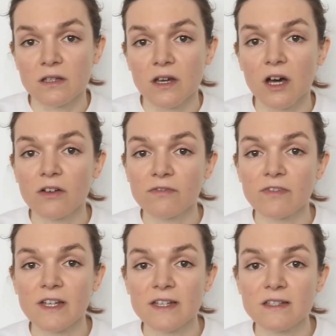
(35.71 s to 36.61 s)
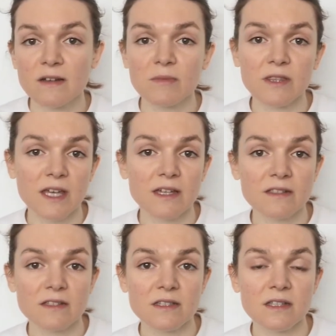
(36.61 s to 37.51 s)
Hopefully some of
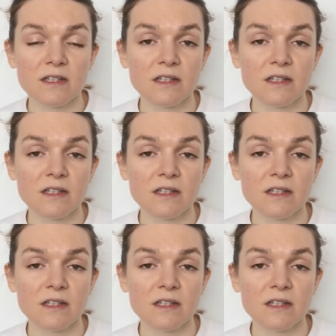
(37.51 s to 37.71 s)
these